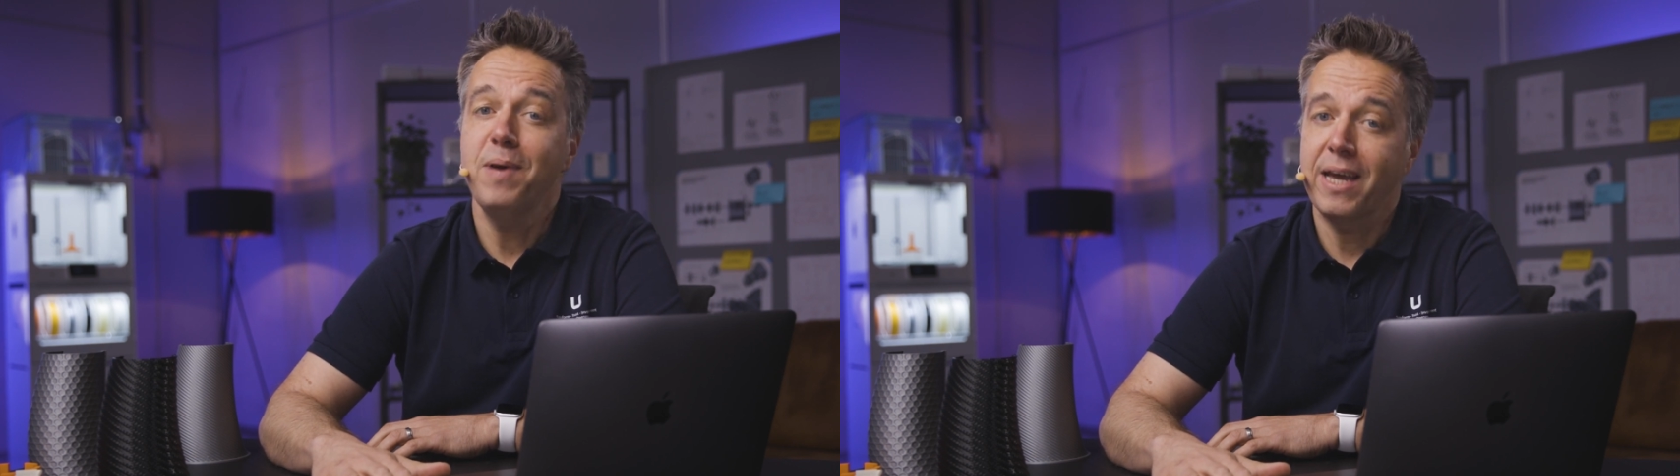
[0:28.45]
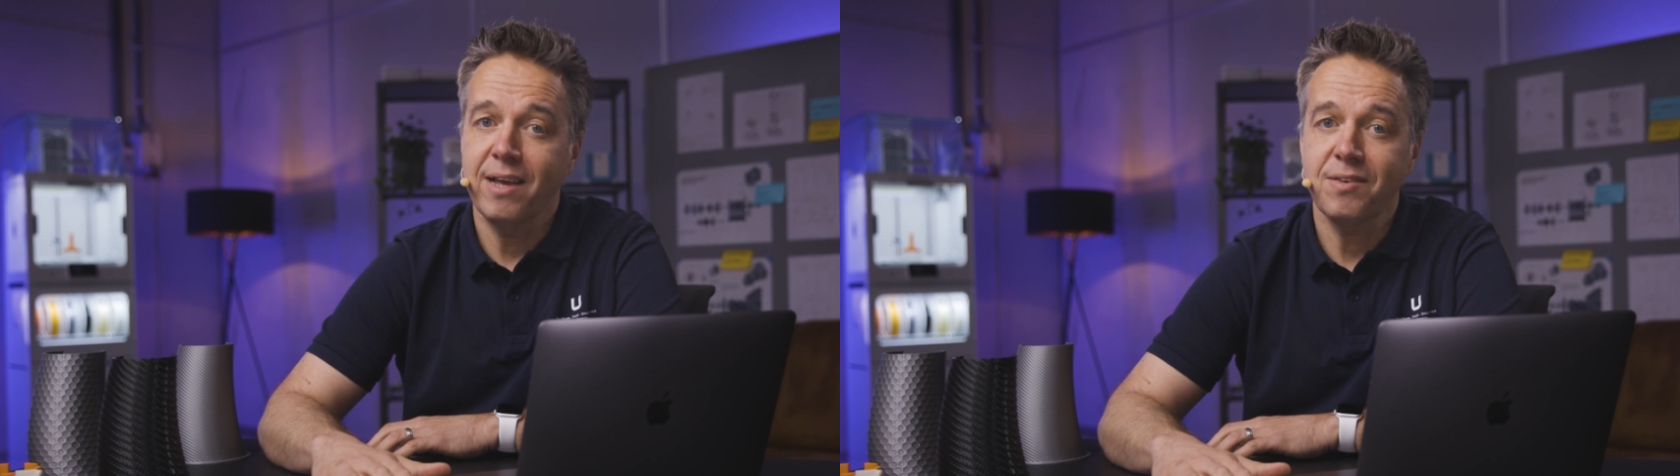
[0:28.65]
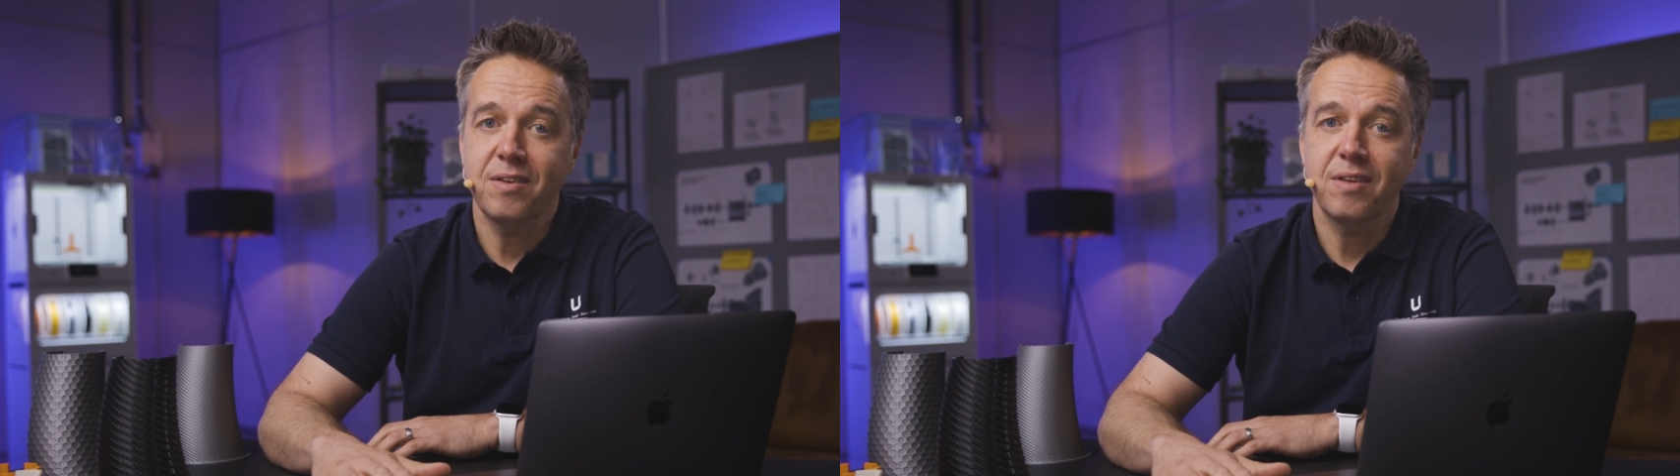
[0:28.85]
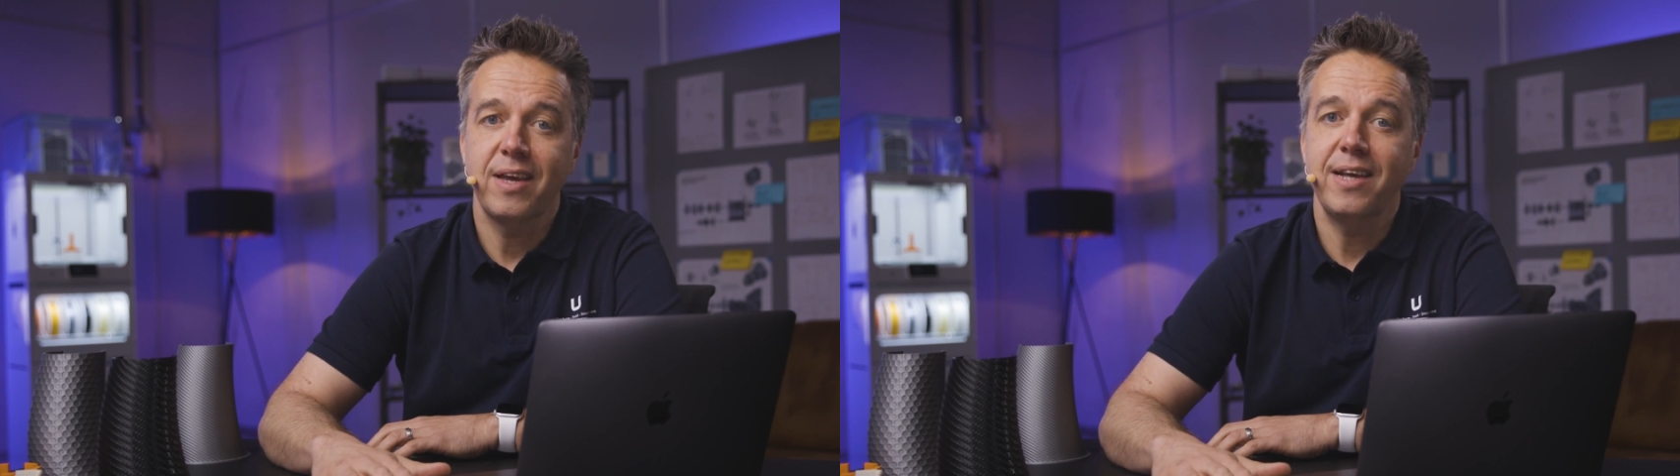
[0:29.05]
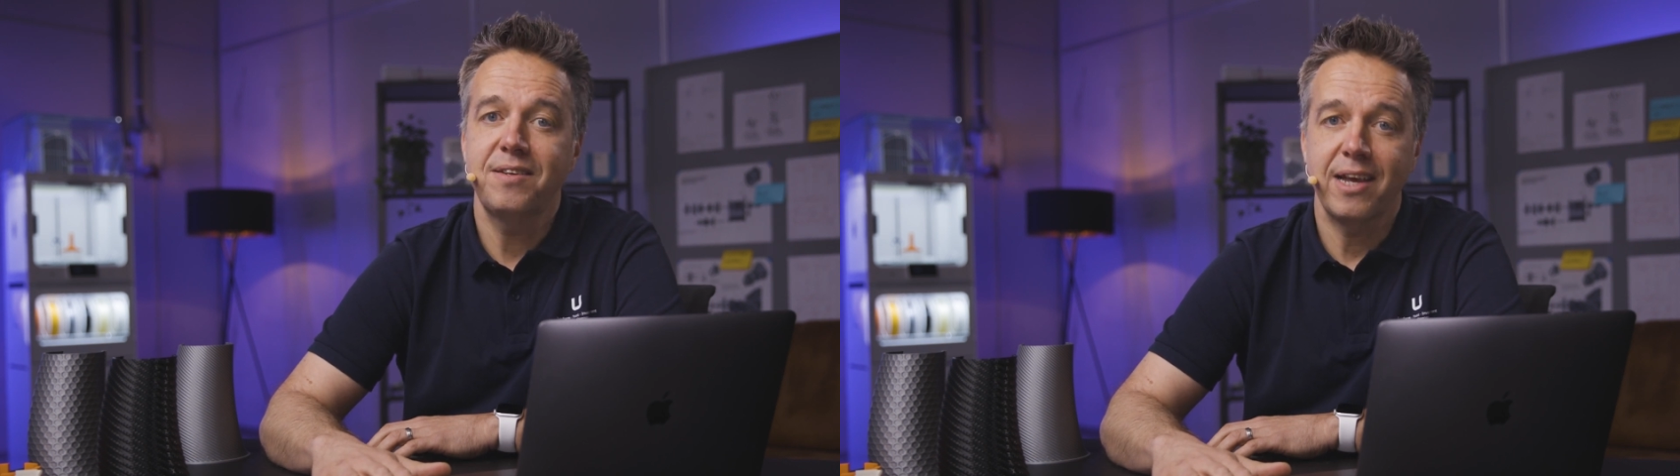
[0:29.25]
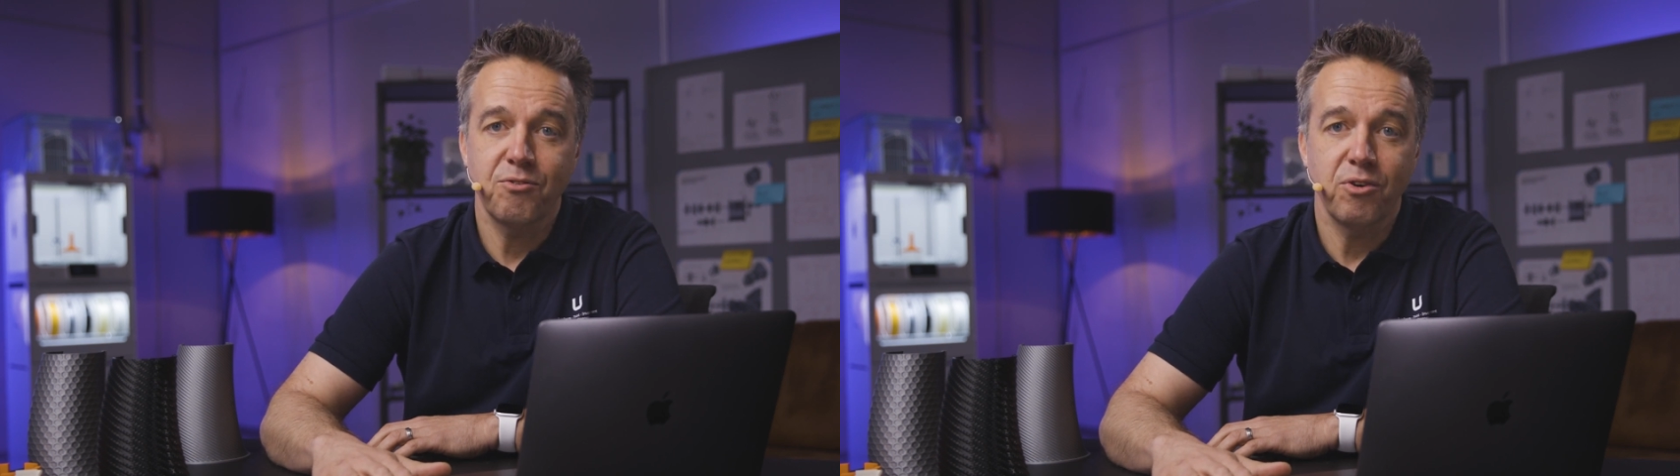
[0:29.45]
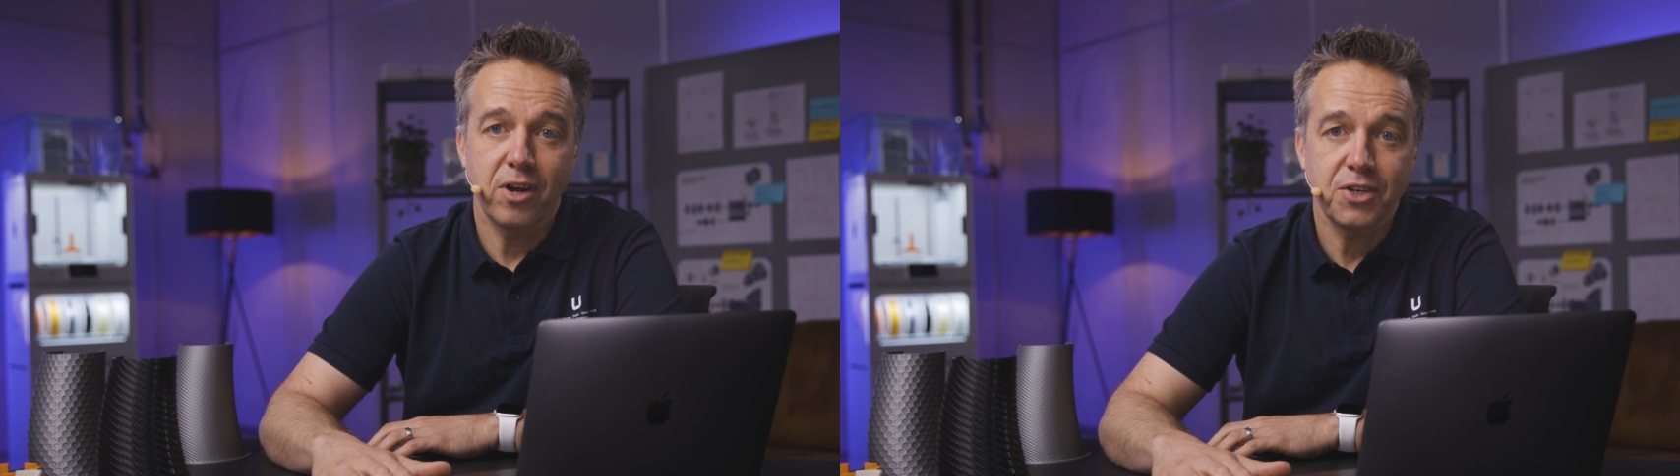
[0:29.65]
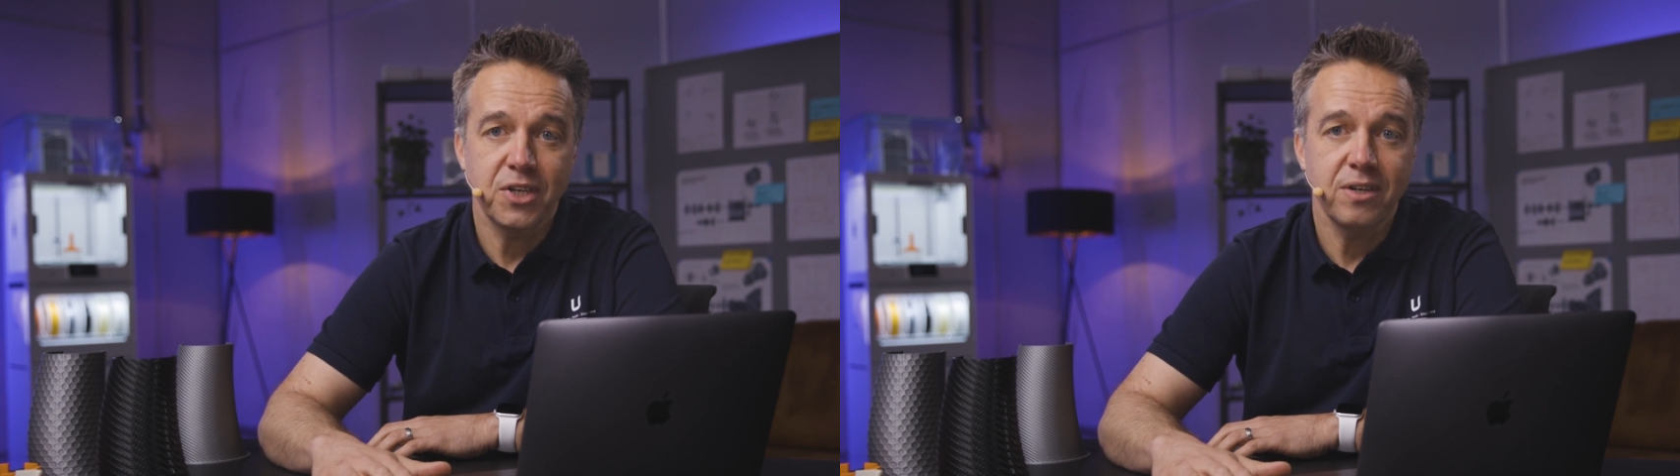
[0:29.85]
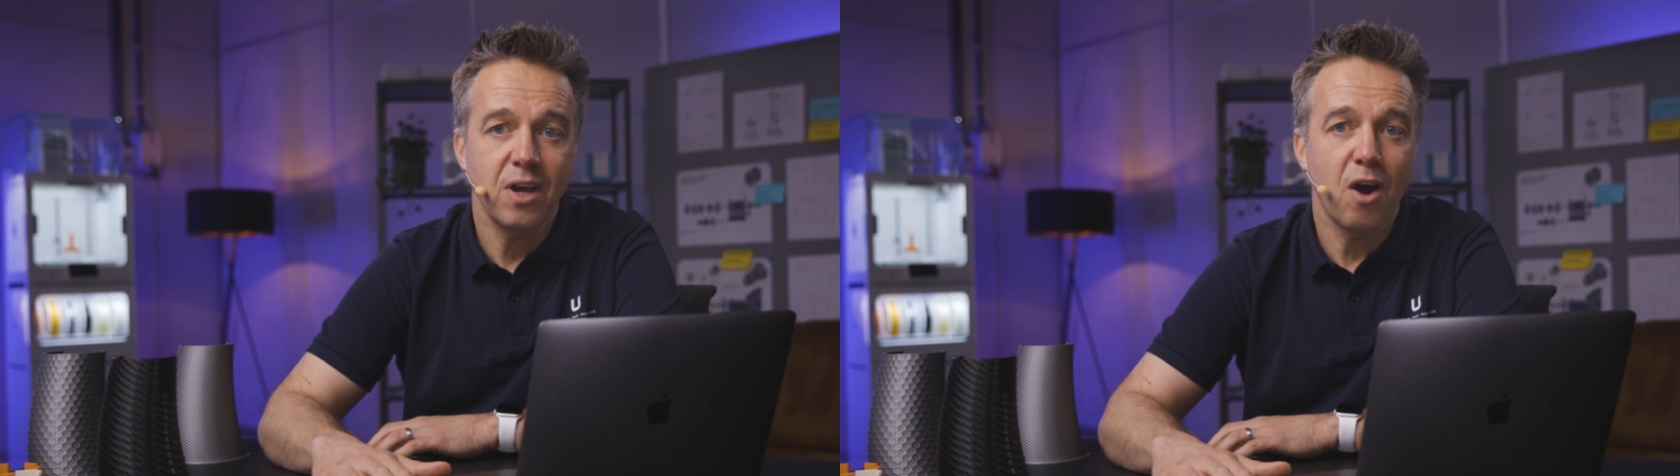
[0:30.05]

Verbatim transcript: biggest is the introduction